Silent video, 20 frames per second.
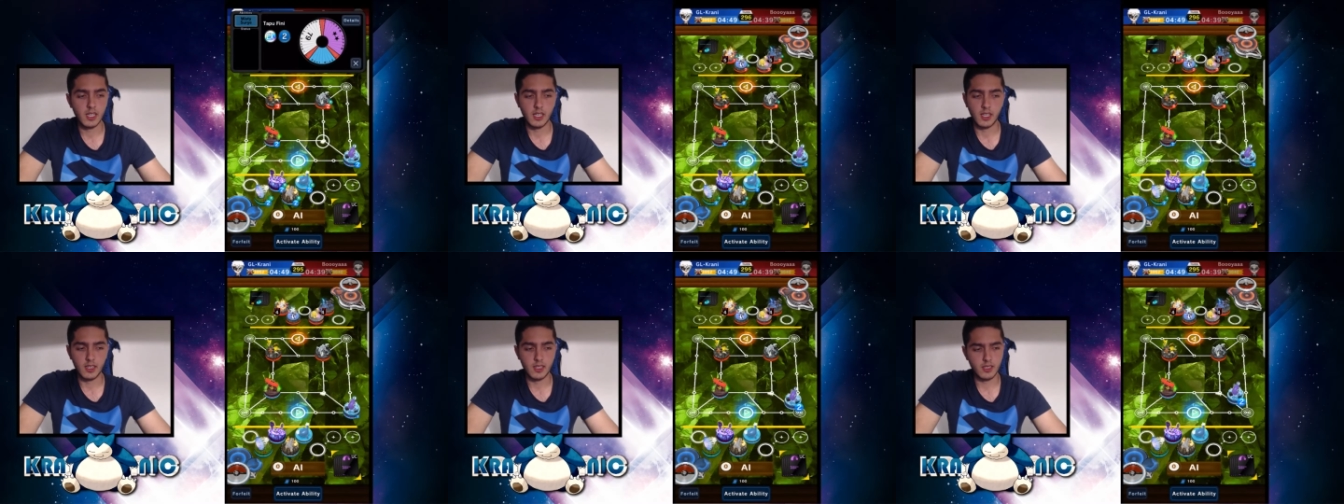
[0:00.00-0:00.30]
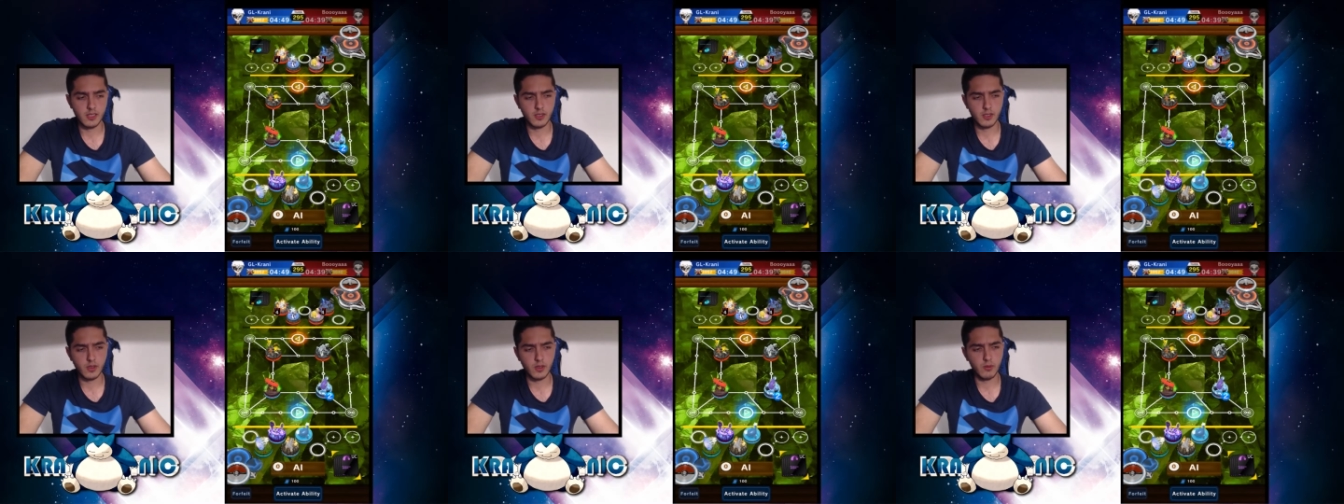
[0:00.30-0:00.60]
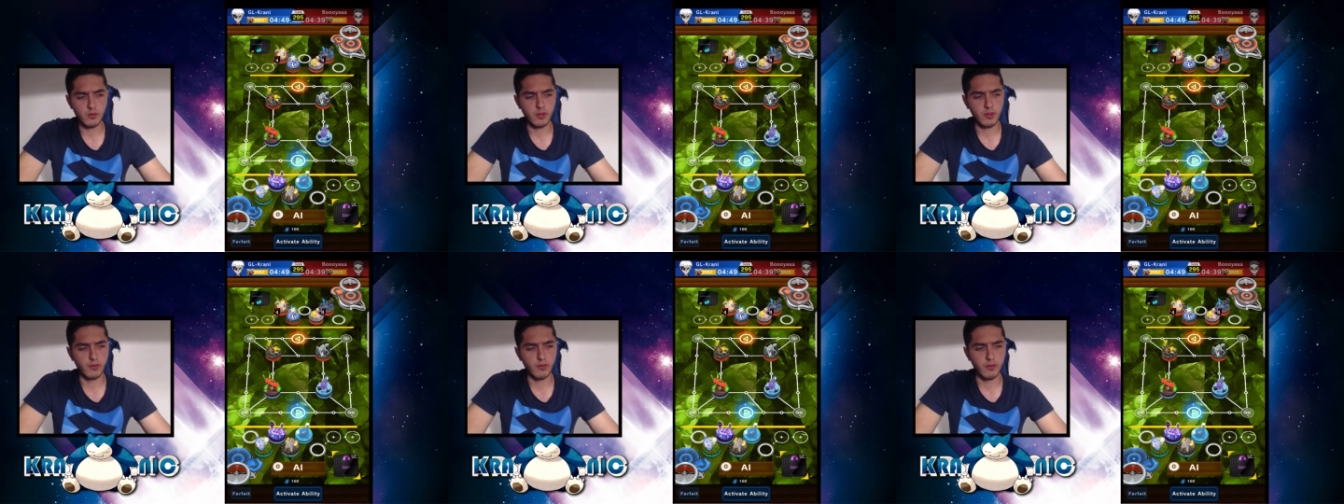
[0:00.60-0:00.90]
Let's go
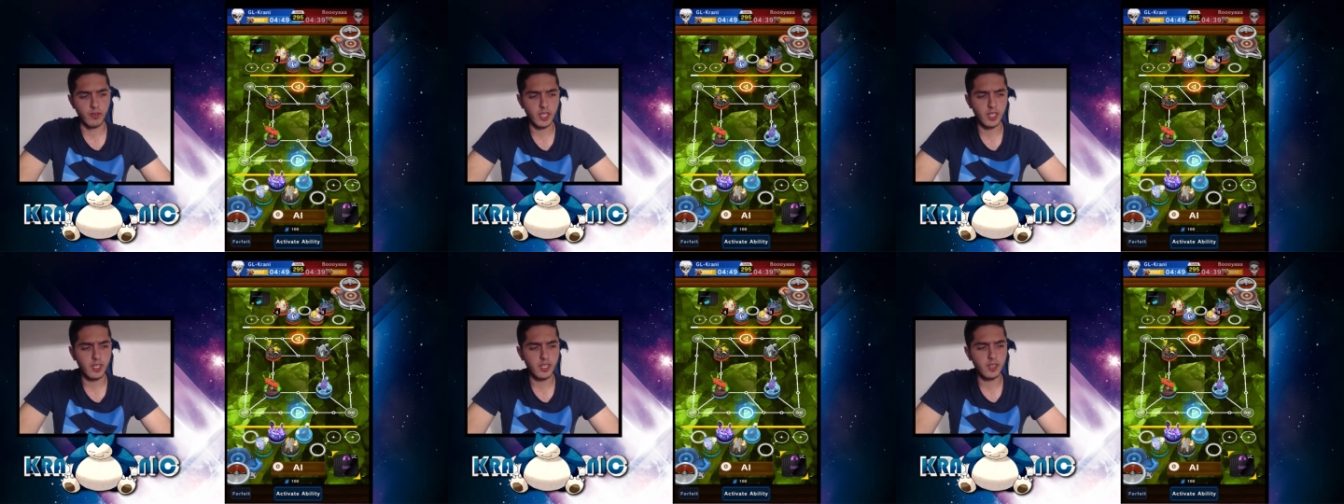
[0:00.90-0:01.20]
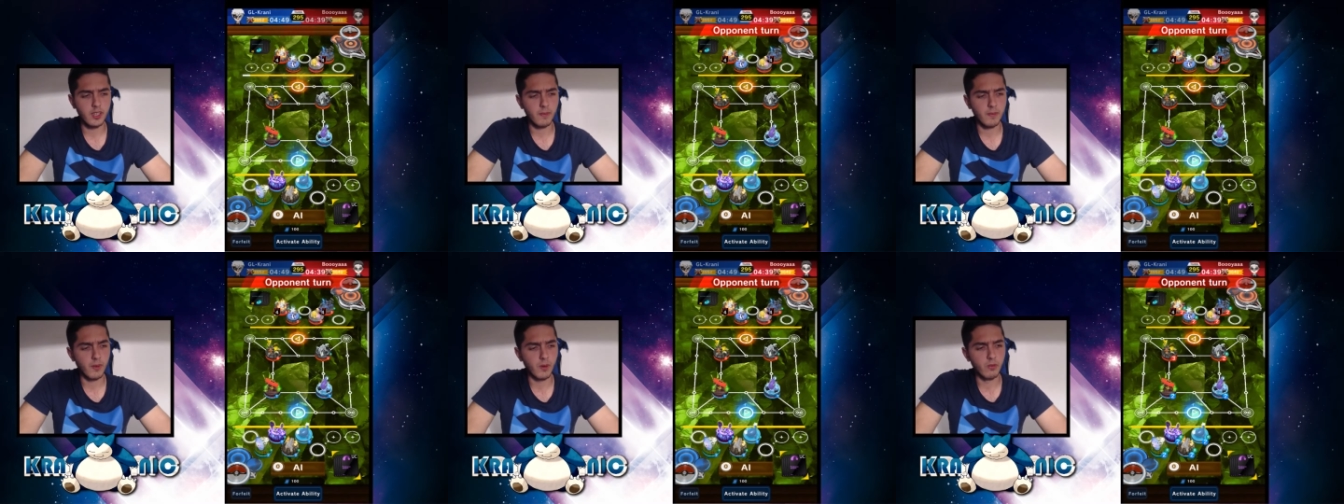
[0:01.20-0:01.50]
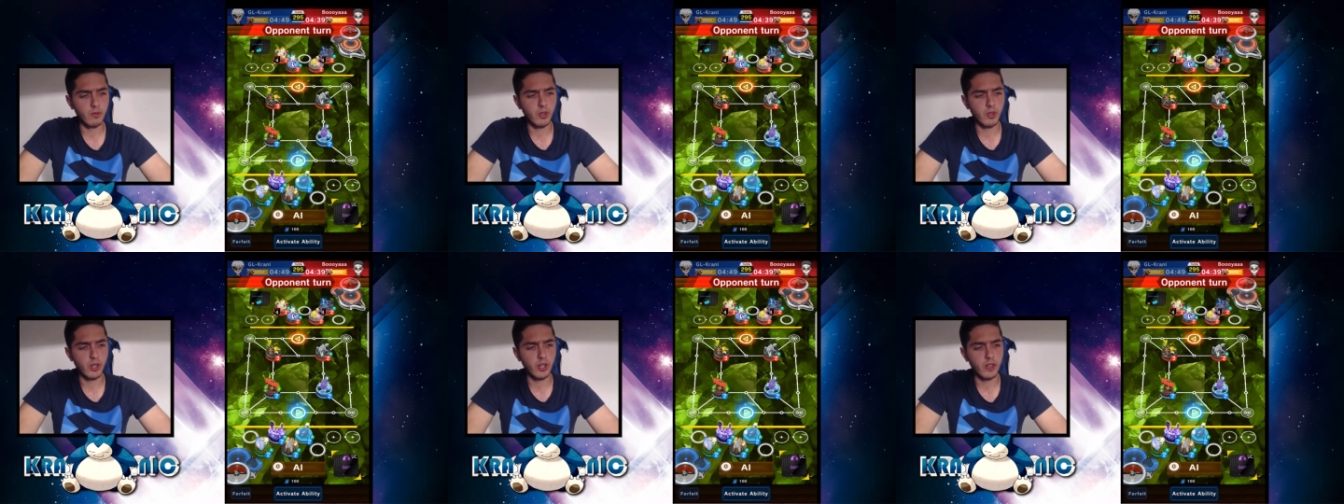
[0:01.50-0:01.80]
with Finny
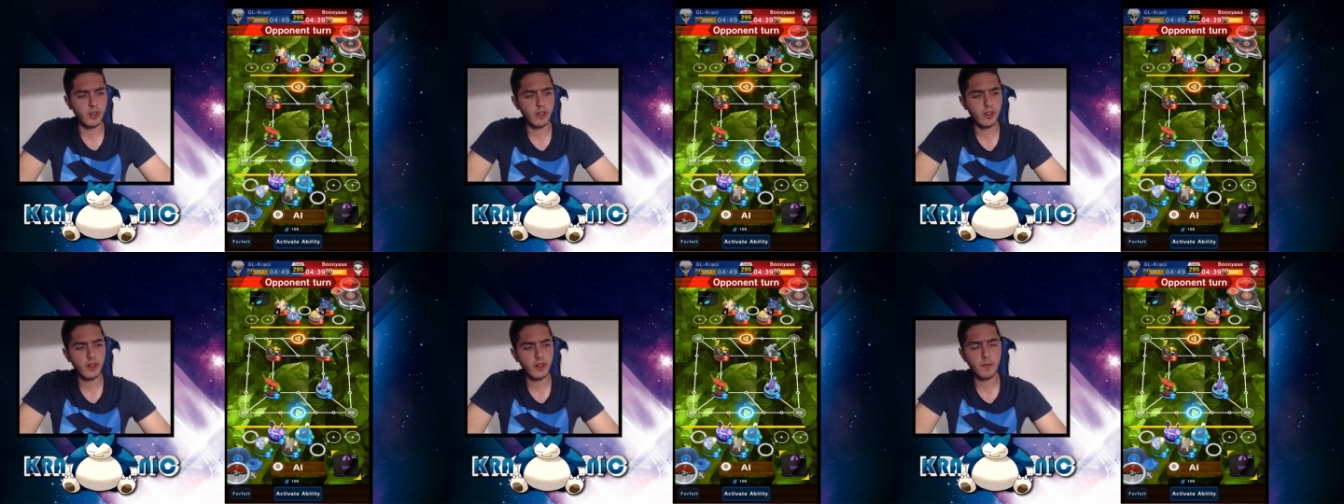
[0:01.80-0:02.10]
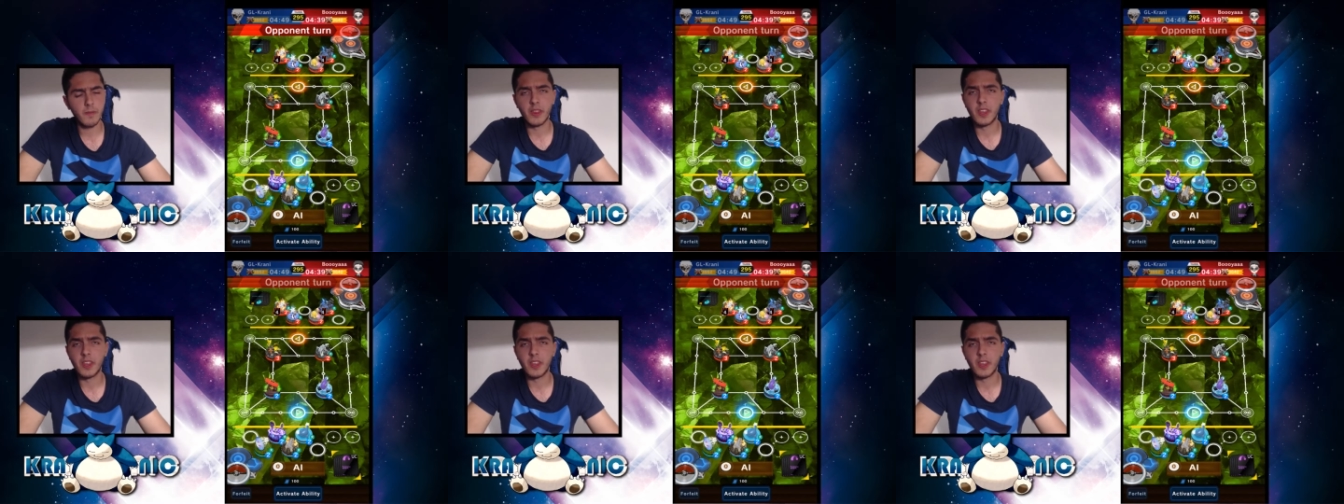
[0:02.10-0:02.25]
over here.